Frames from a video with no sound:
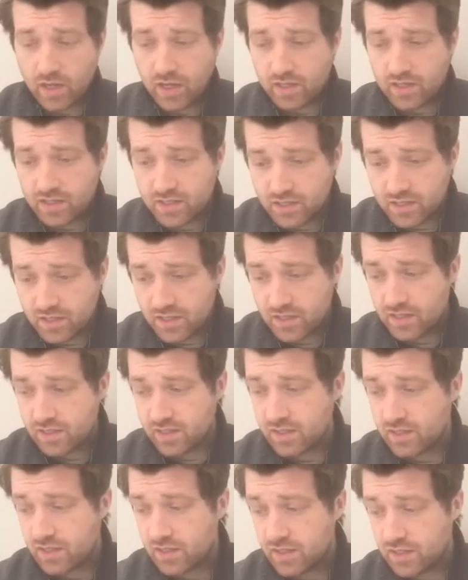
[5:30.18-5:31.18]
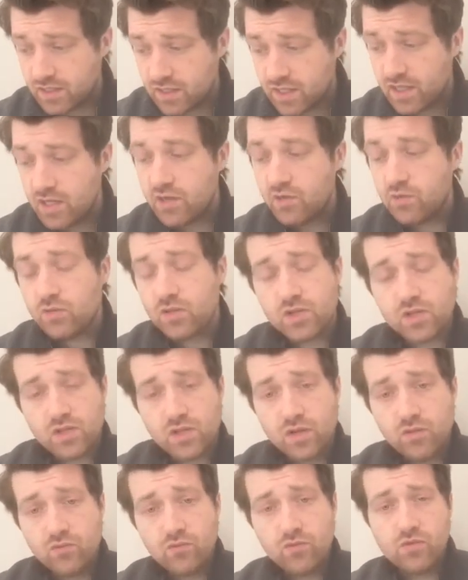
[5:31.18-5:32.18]
consistent, continuous
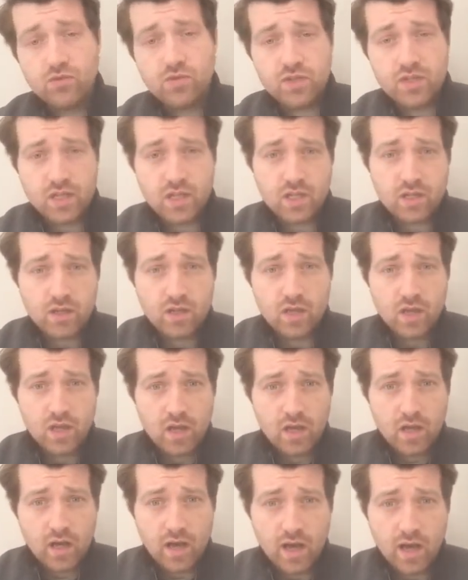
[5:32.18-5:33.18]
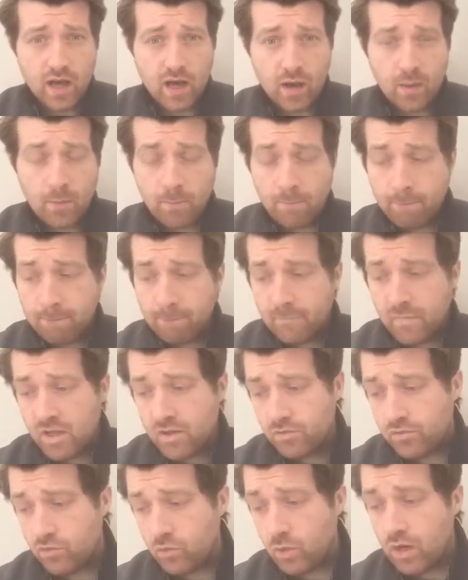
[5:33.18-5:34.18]
routine
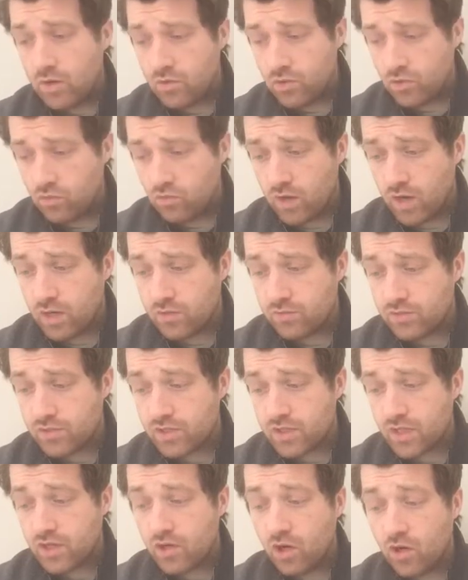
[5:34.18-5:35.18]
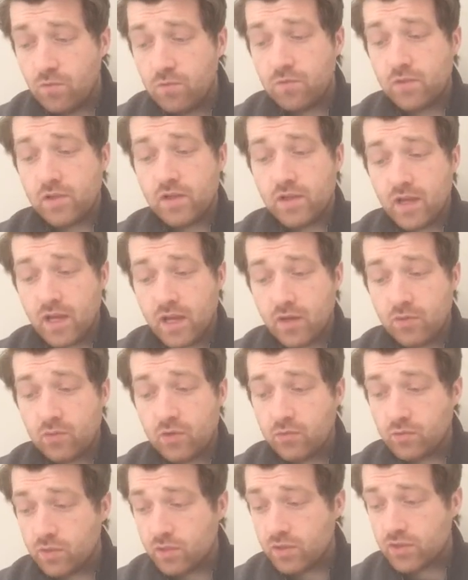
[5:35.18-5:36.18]
throughout your rounds, and hopefully then we
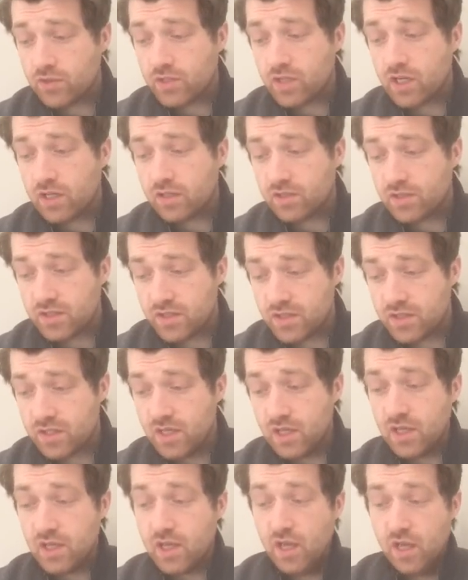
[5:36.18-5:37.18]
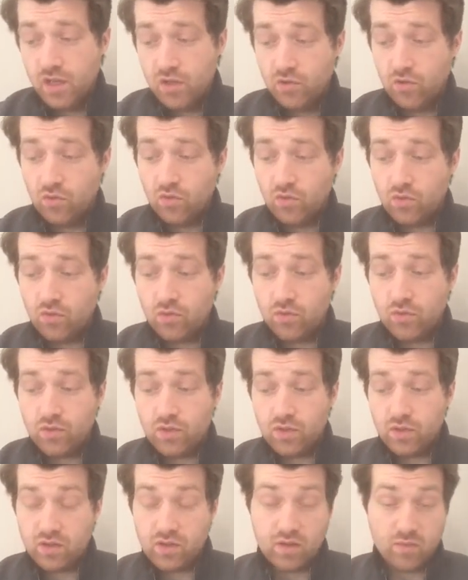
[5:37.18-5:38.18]
will start to see your
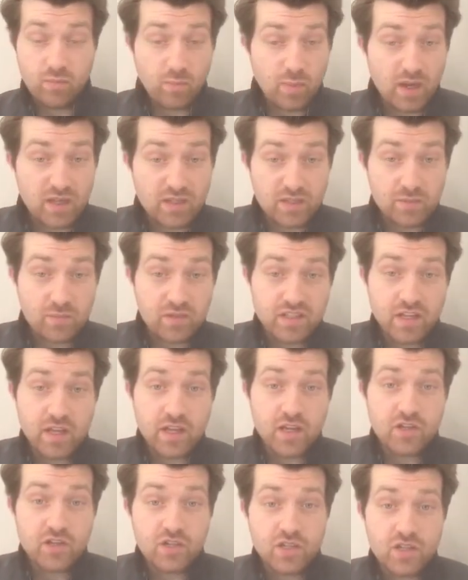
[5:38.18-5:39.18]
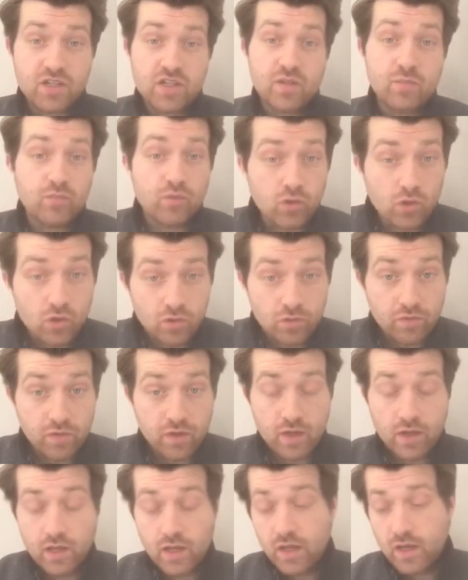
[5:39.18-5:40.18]
putting percentages improve.
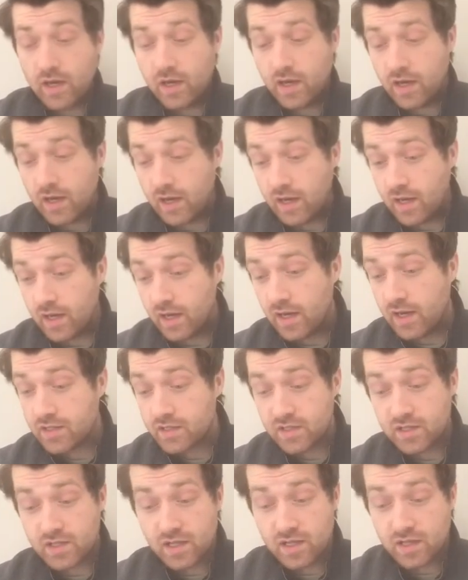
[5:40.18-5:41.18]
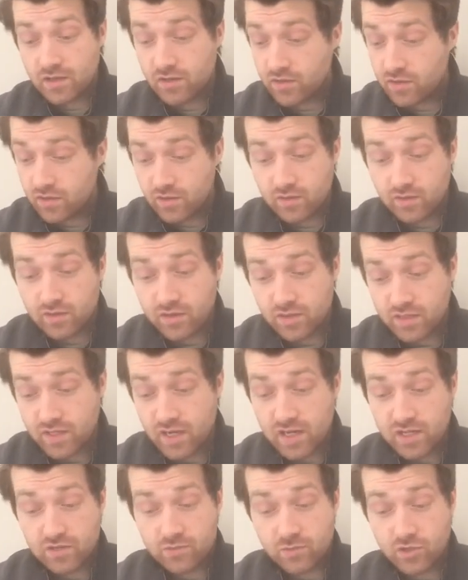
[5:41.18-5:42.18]
And as I said, the
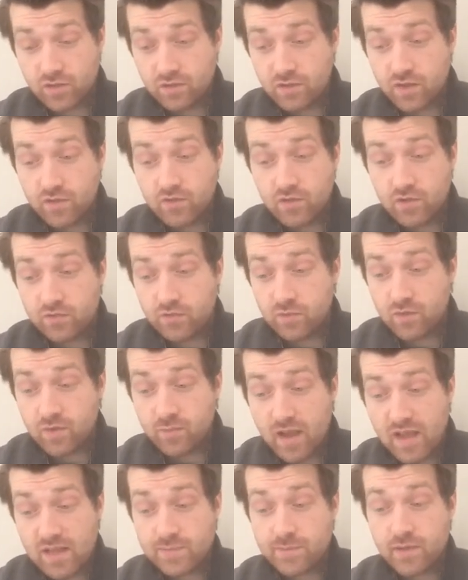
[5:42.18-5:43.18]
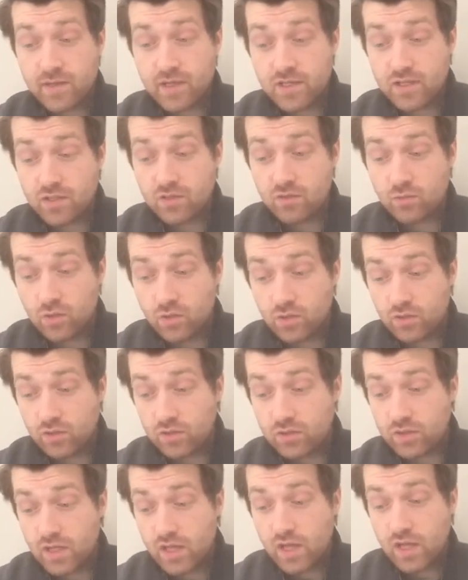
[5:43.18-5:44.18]
stats which I've given you from the best players in the
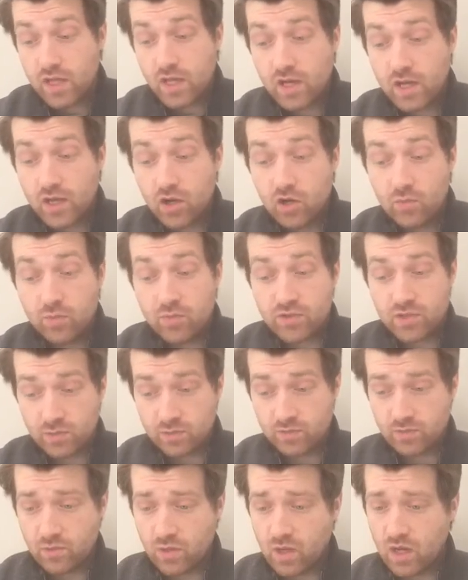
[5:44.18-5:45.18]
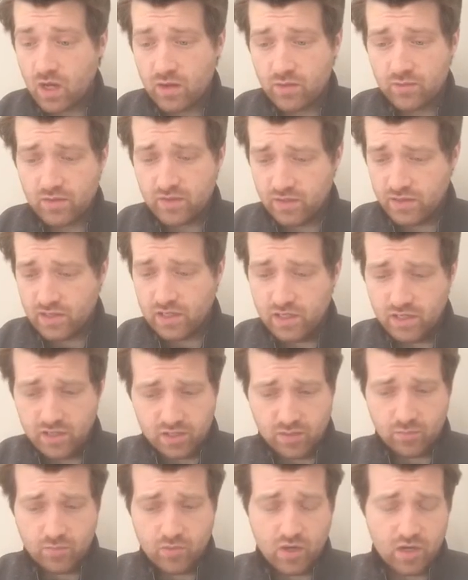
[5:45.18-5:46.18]
world, I hope that some of you are slightly
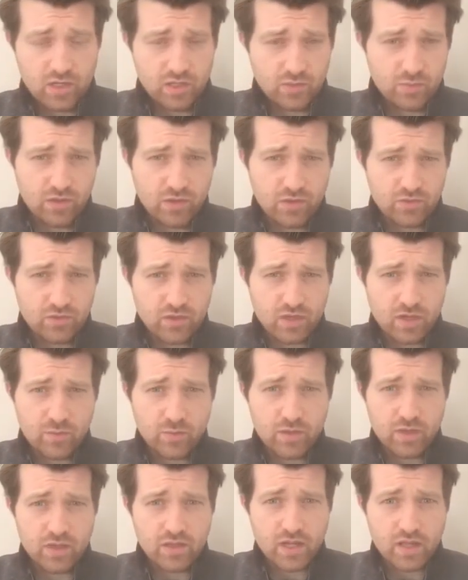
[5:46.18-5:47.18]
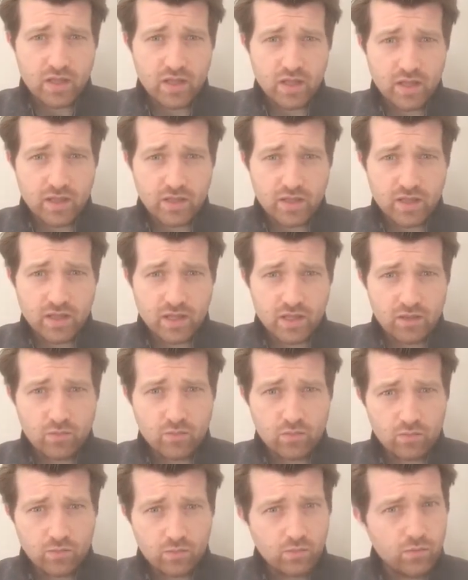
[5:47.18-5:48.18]
surprised by those numbers, and that they,
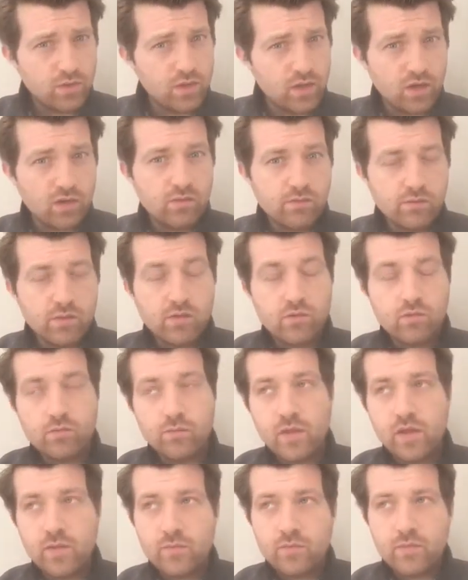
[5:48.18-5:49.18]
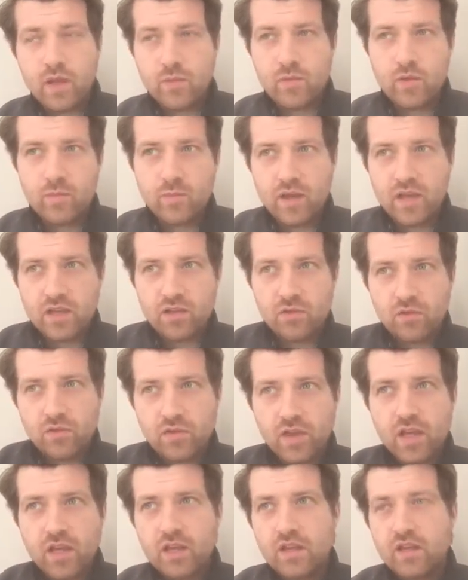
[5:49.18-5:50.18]
maybe make you
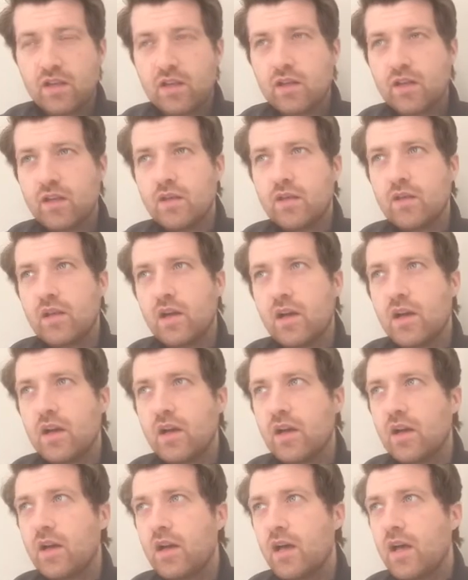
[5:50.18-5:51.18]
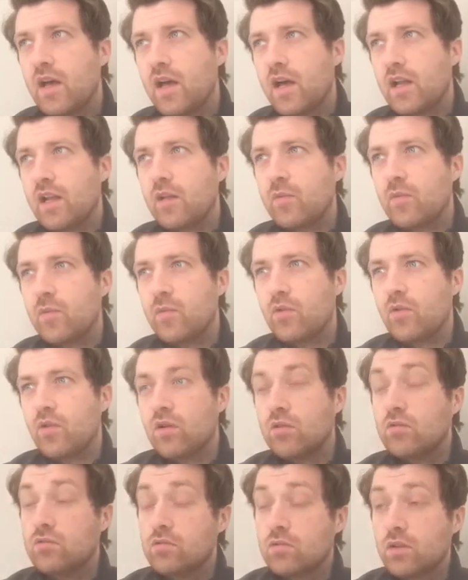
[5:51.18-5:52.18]
think a little bit more.
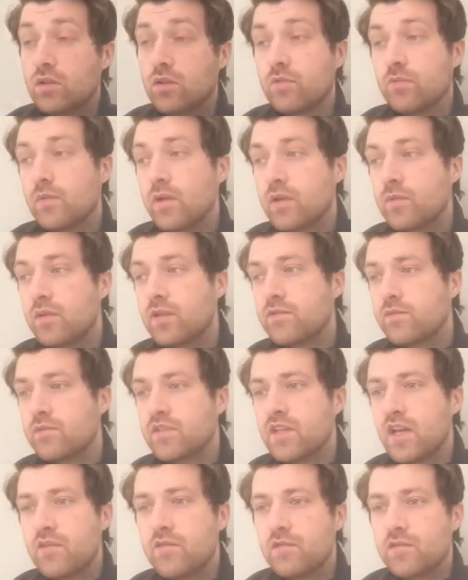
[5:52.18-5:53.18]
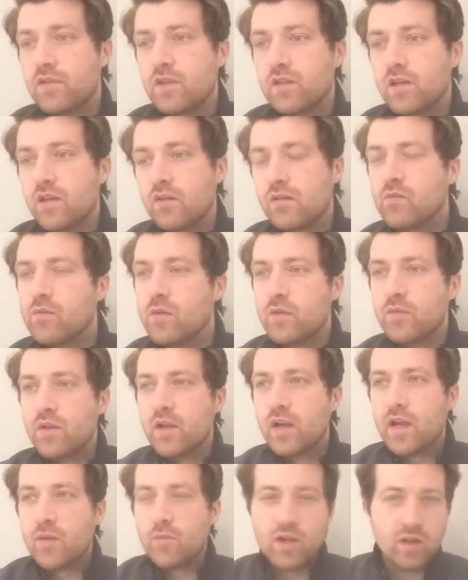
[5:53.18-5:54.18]
Oh God, maybe from 10 feet, maybe
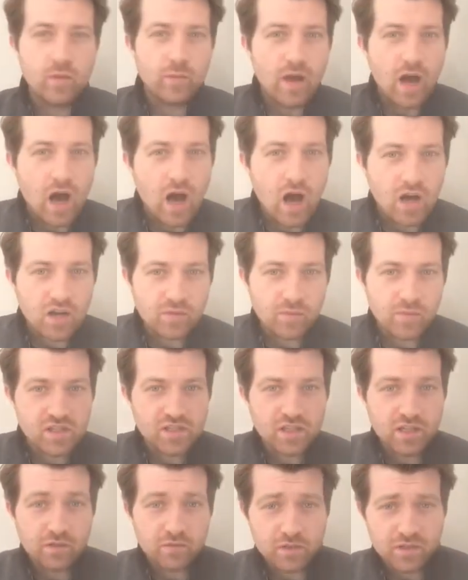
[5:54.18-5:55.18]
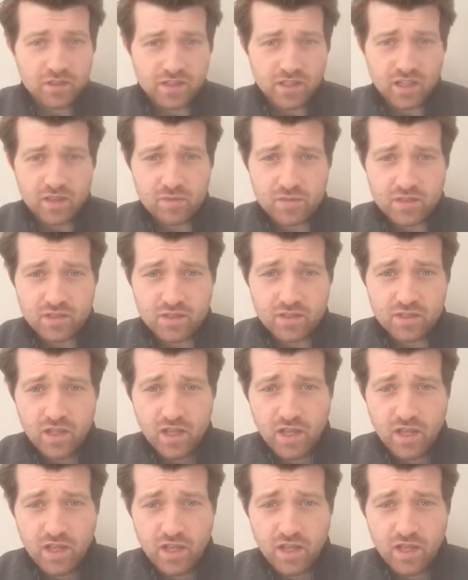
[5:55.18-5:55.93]
I am a little bit hard on myself at times, and